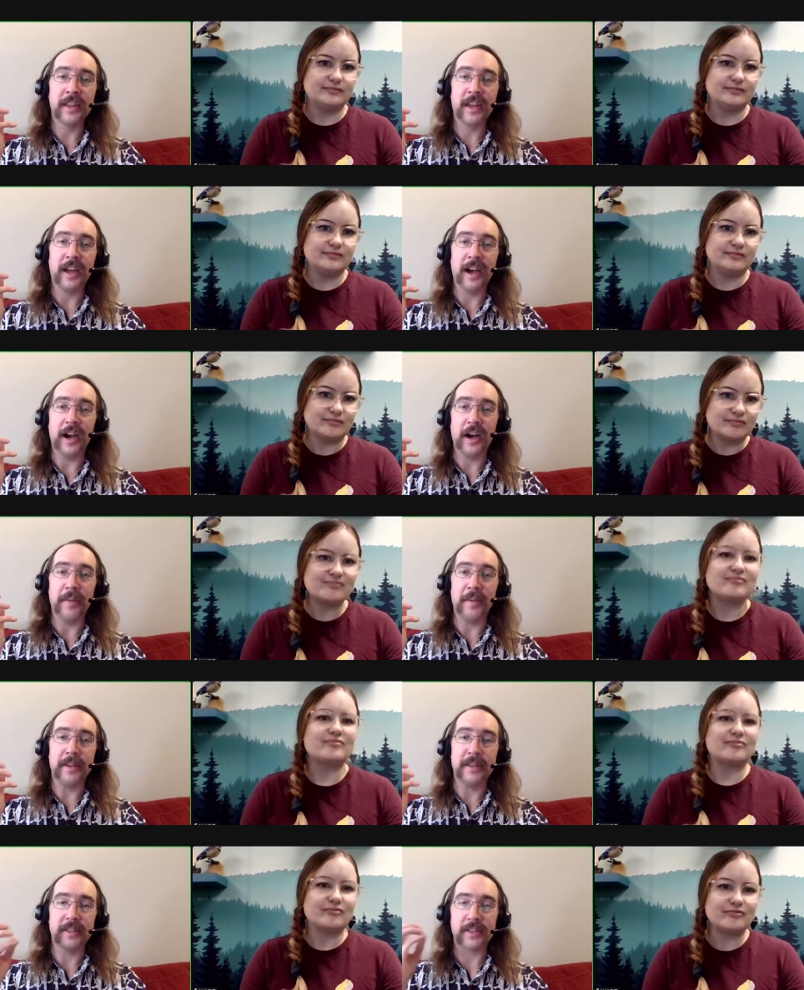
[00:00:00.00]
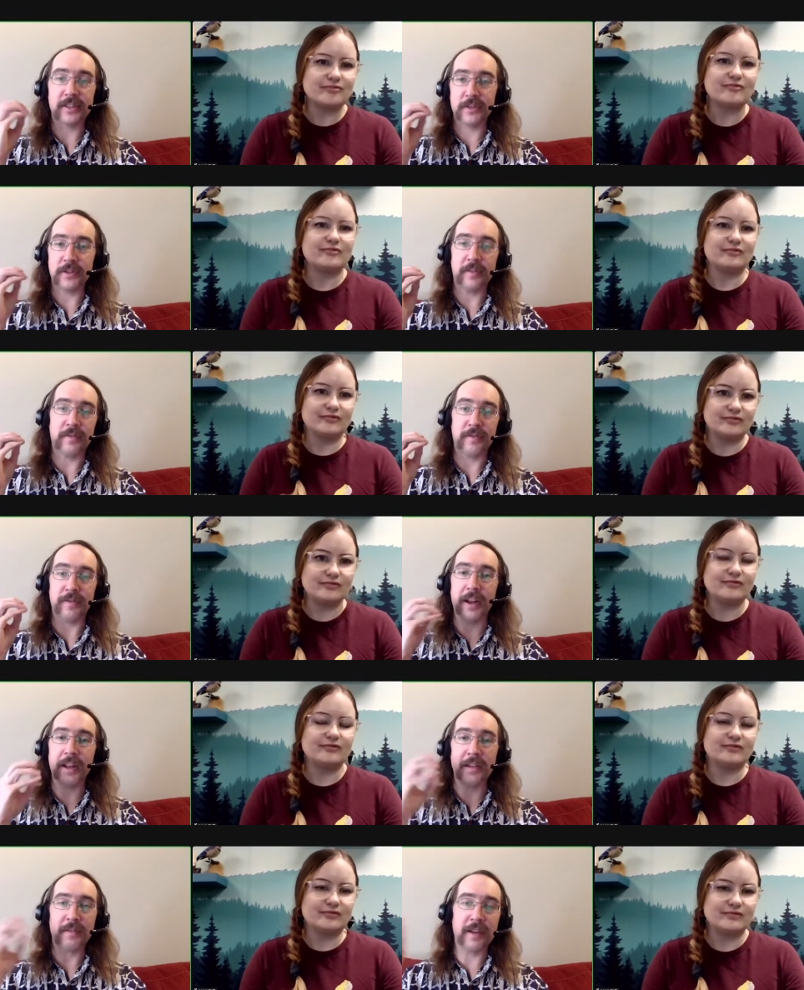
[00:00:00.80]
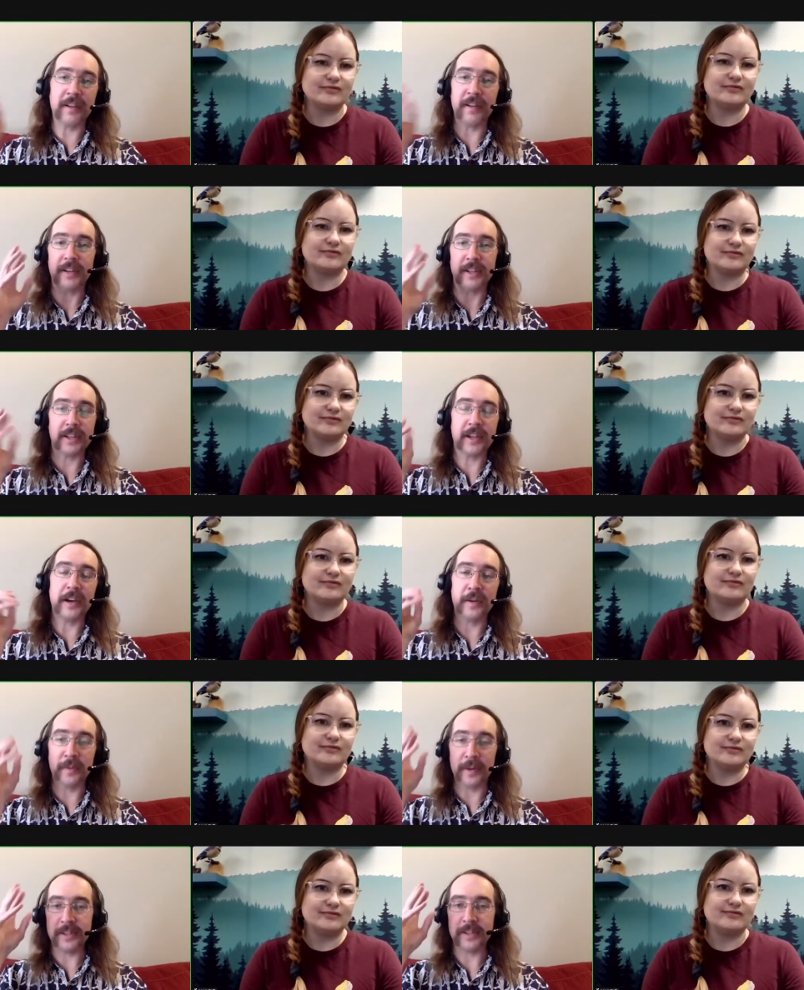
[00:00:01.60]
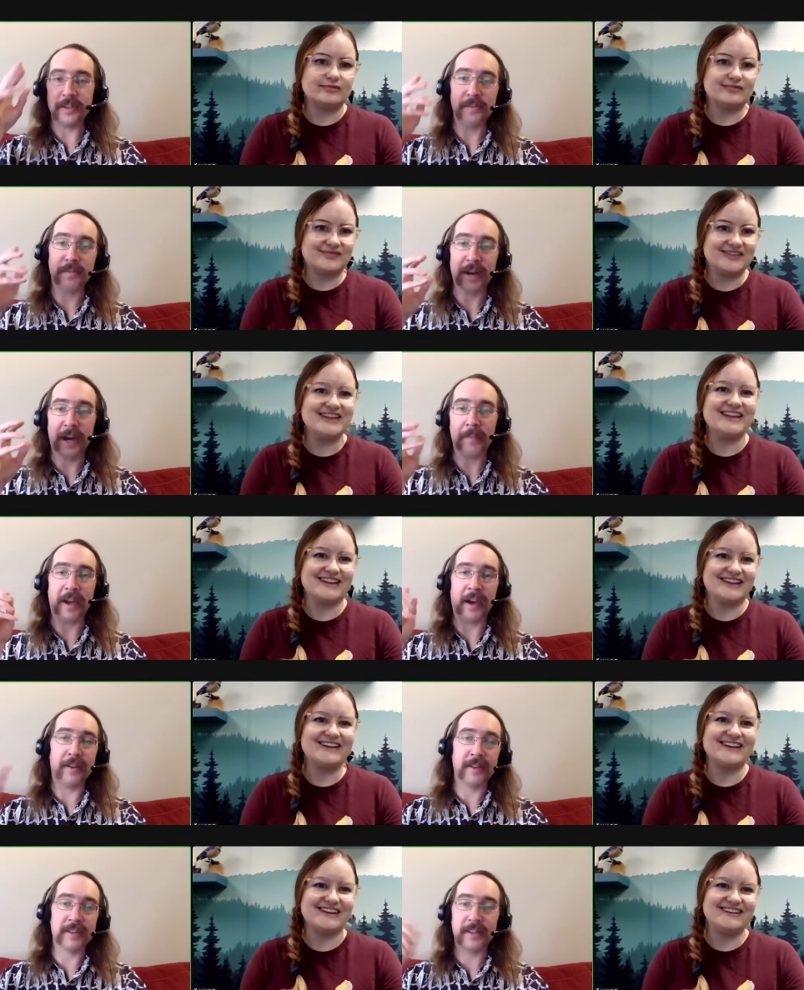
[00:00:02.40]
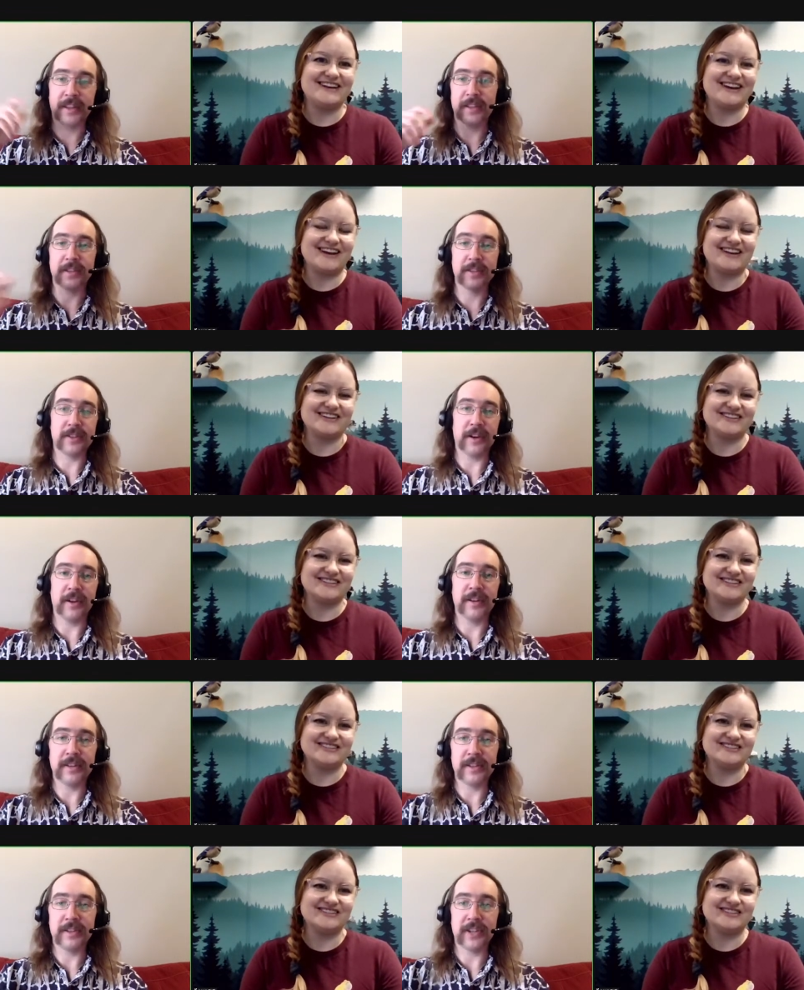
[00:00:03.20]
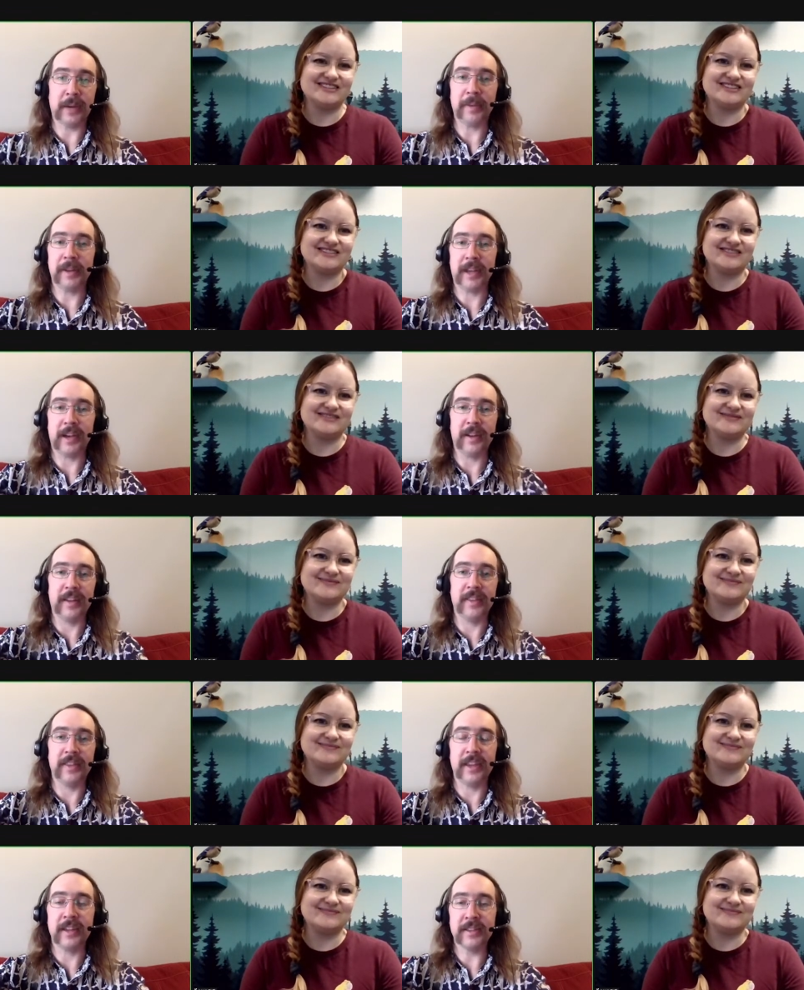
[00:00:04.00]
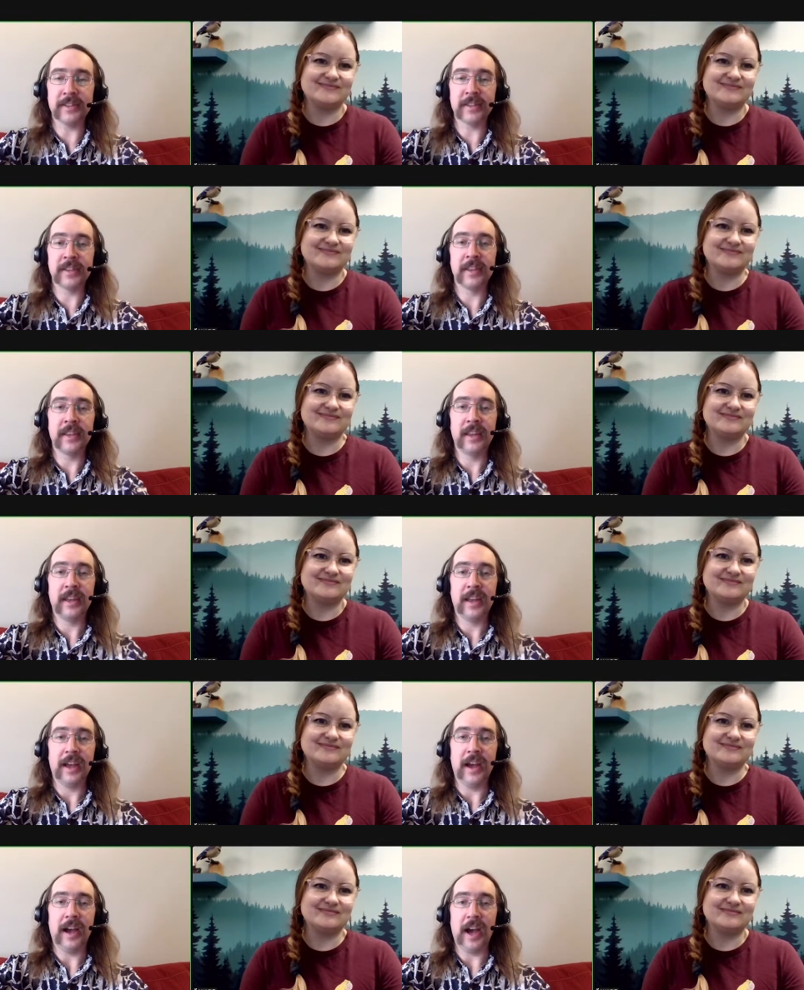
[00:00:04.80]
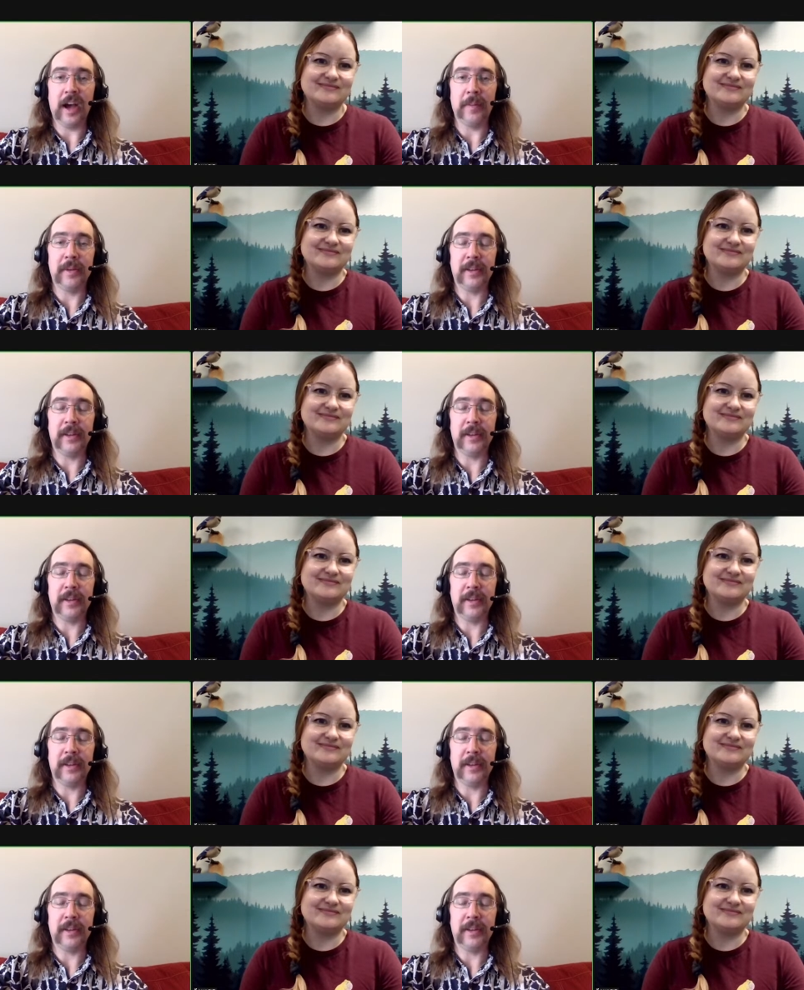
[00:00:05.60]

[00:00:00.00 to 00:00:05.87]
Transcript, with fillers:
Speaker 1: um, and just sort of ready rearing to go once you pop out and just start chomping down on things. Um, and